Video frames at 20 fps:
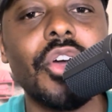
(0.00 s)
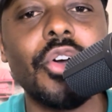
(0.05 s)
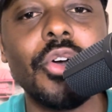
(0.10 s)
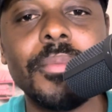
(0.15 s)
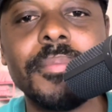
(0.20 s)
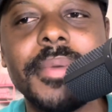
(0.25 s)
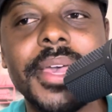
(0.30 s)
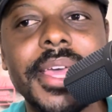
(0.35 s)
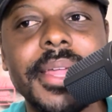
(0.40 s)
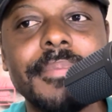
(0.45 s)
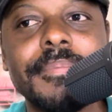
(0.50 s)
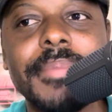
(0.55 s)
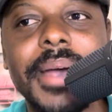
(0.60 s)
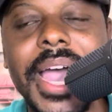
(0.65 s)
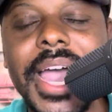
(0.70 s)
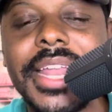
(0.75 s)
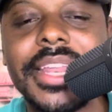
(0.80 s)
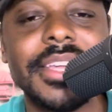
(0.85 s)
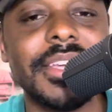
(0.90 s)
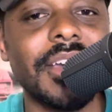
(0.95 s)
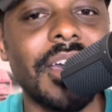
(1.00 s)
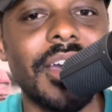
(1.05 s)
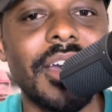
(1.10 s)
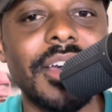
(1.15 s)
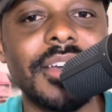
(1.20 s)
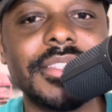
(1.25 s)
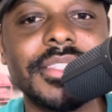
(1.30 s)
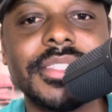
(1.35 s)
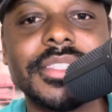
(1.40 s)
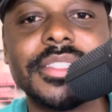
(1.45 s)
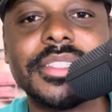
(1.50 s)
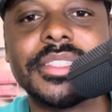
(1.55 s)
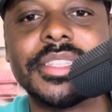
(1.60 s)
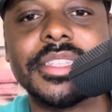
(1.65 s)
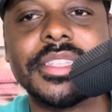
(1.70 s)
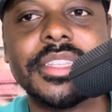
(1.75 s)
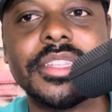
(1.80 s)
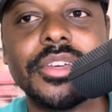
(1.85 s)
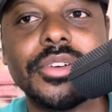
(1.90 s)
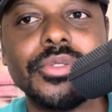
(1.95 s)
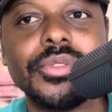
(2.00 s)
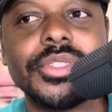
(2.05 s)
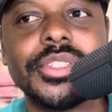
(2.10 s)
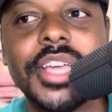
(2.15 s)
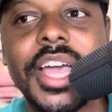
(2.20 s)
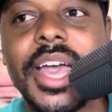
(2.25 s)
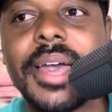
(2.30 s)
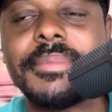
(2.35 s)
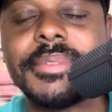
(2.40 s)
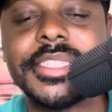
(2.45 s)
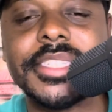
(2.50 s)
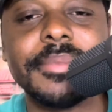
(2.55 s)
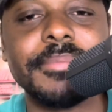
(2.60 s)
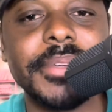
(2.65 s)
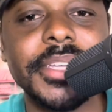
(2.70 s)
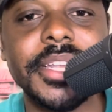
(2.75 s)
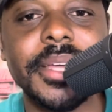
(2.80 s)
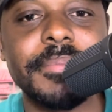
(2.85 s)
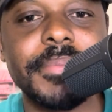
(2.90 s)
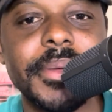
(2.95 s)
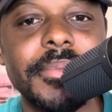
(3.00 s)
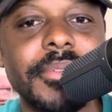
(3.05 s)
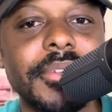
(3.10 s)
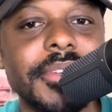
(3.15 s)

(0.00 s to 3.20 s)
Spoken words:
men bodyguards whose job is to beat up people